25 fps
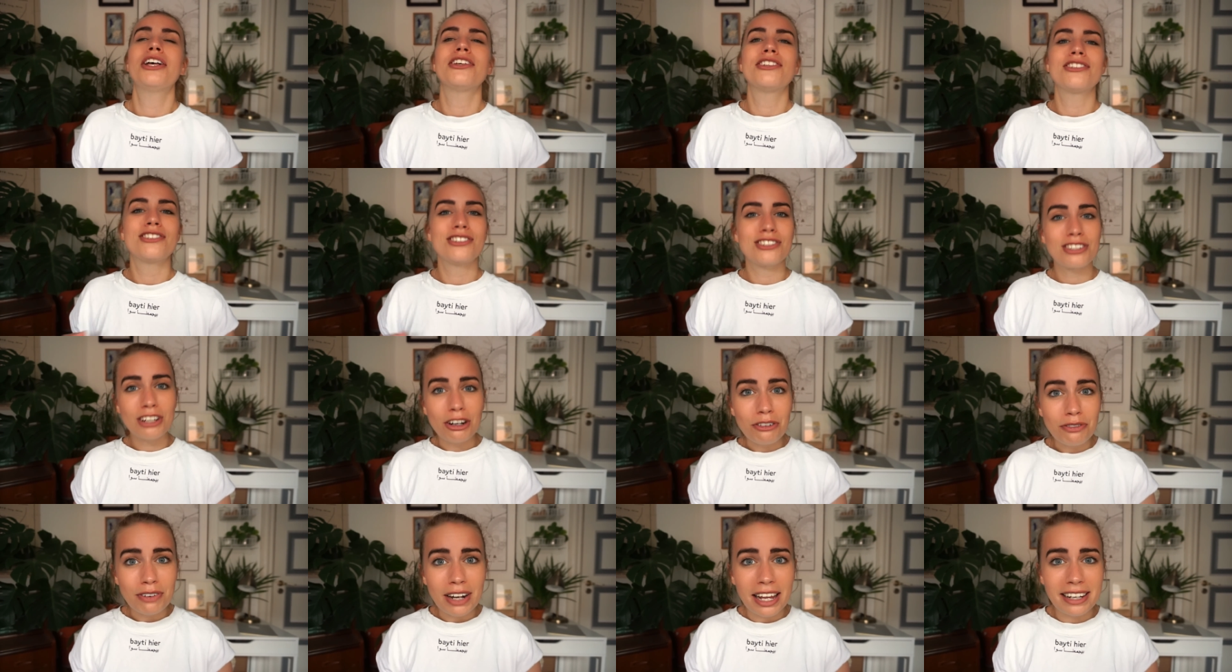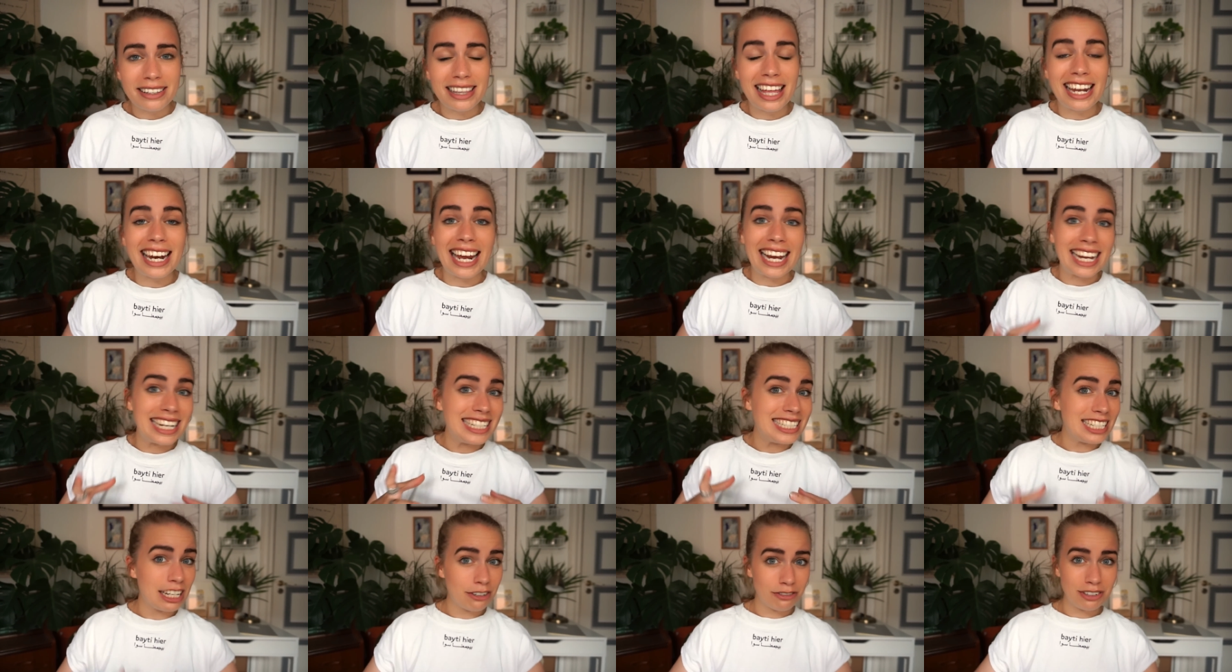stuff like that, I
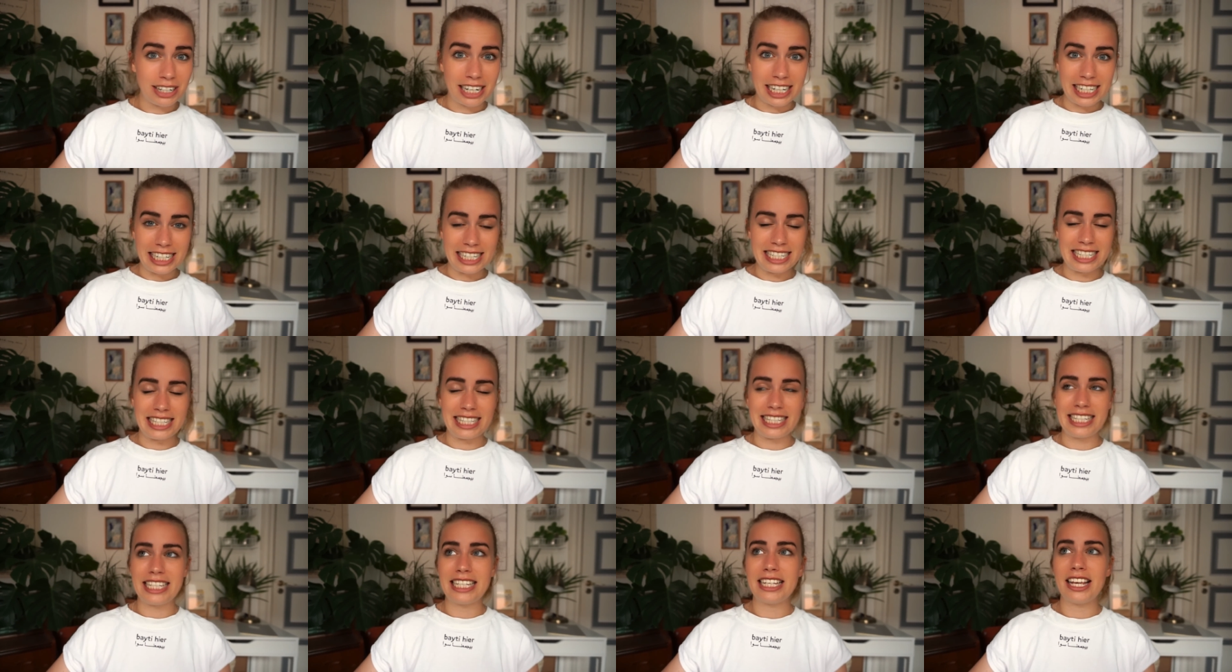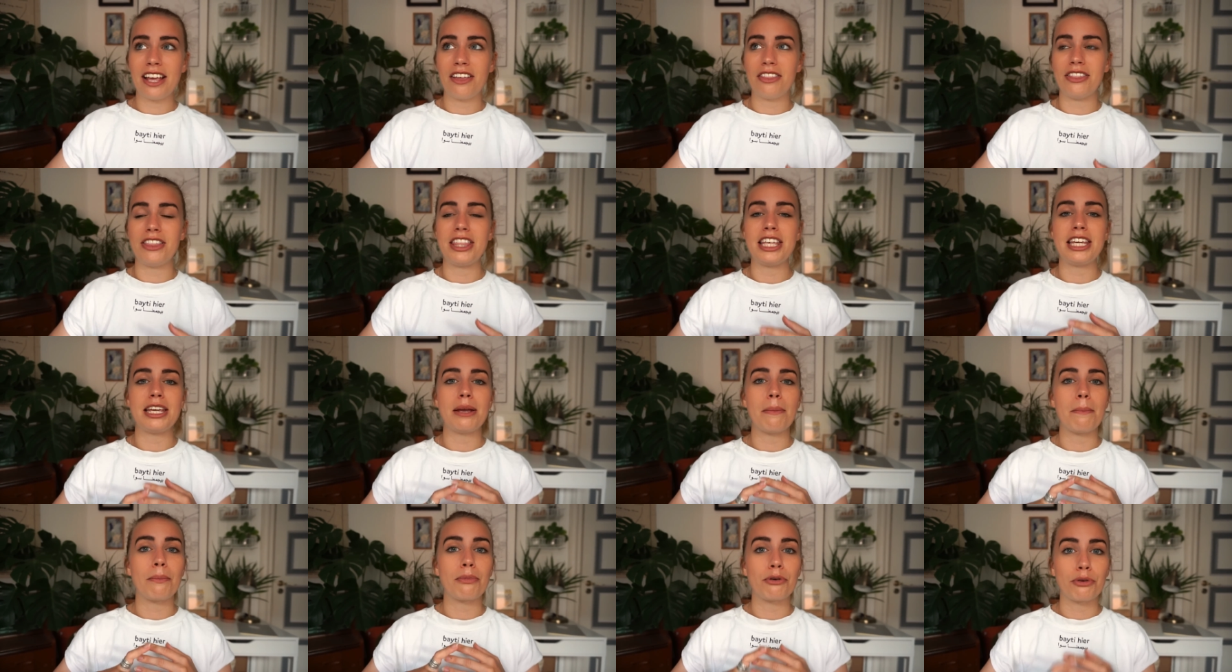can definitely see
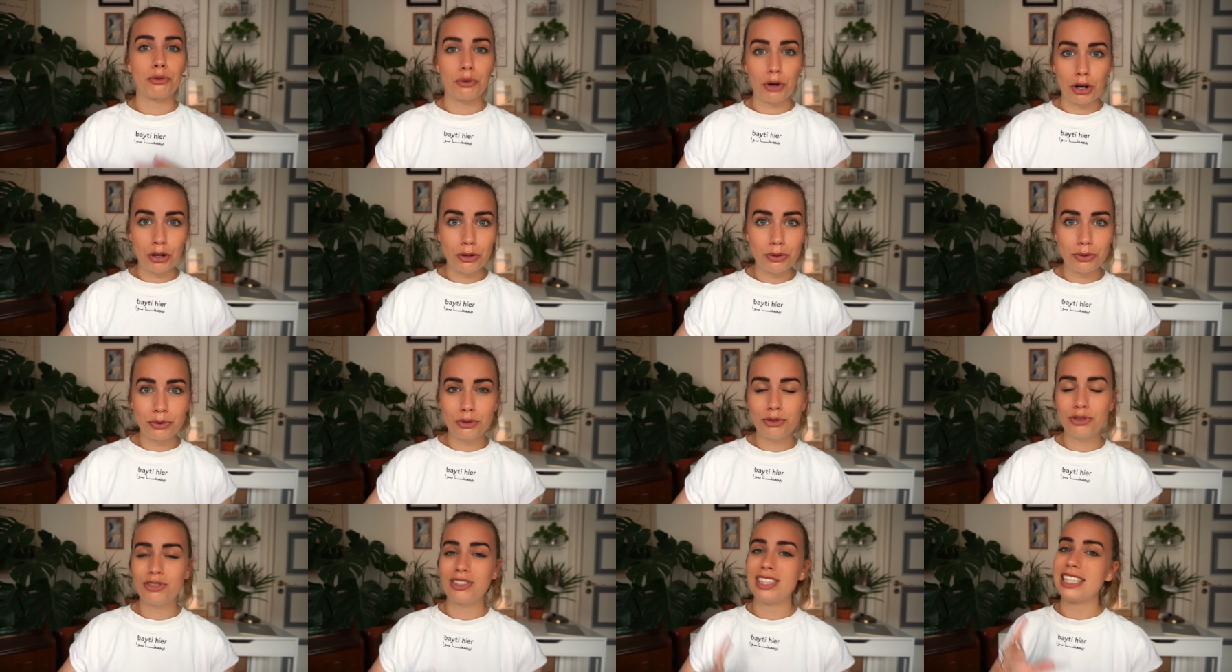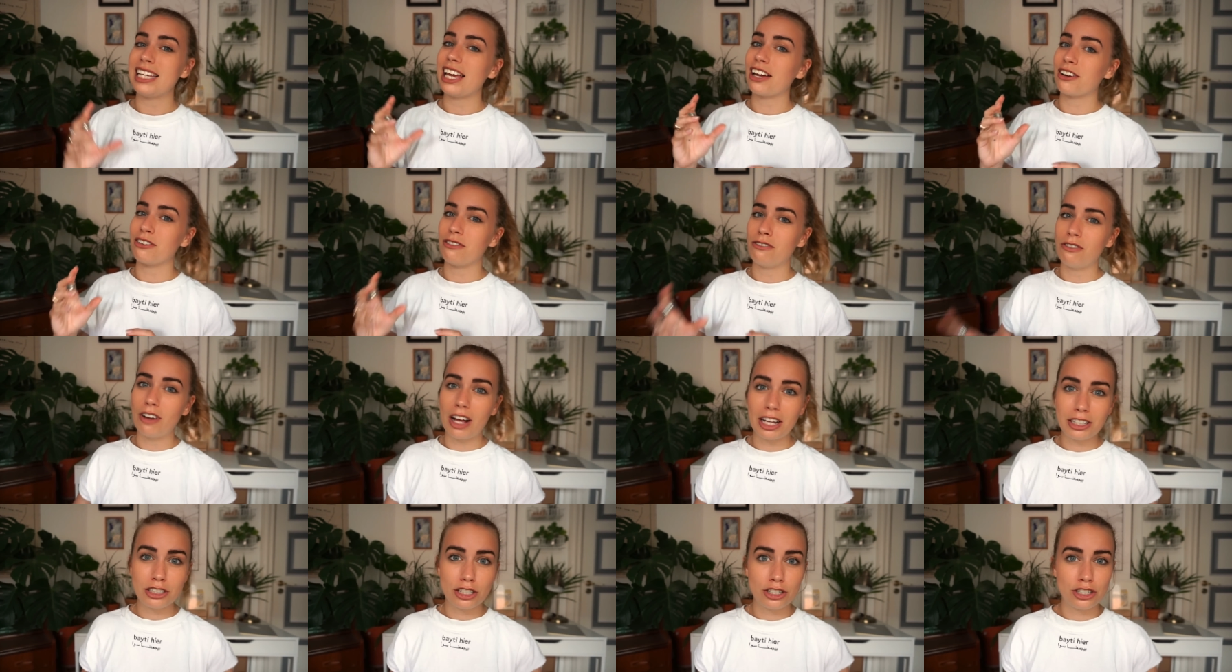the pros, the
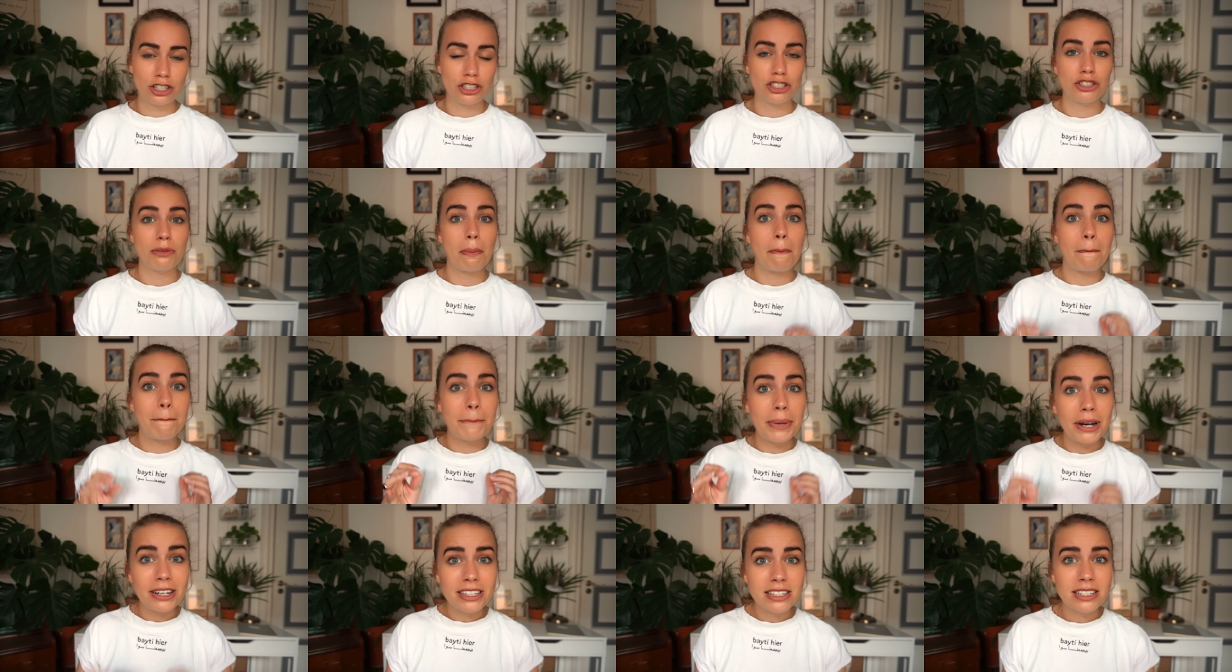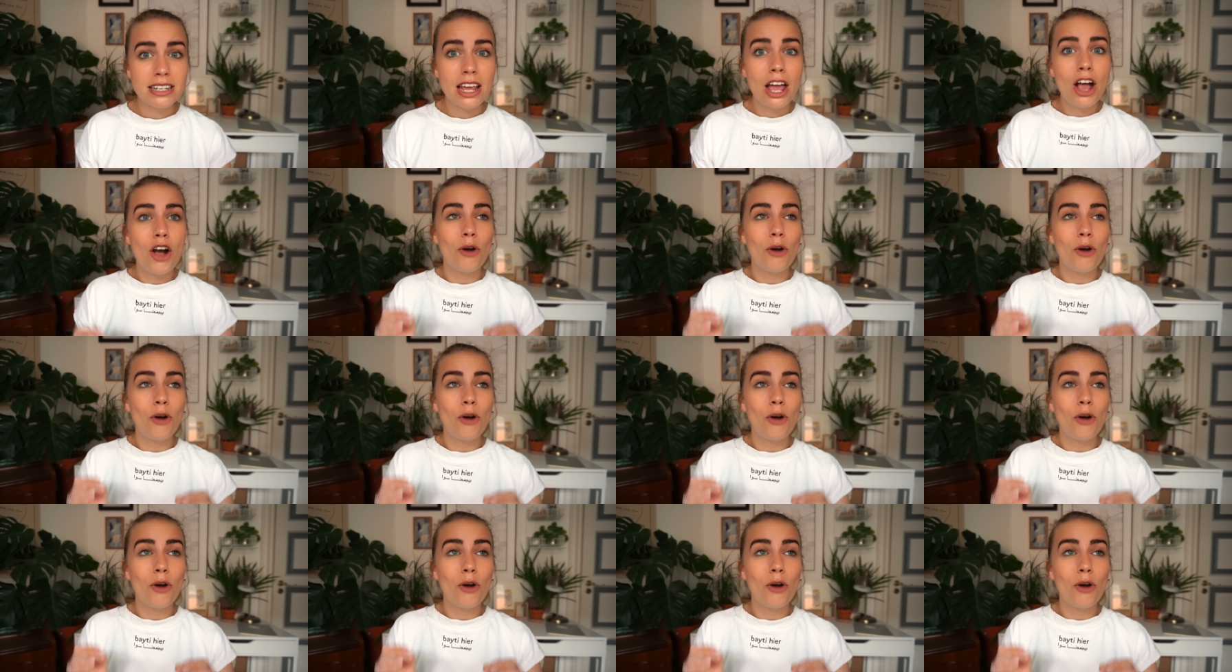advantages, but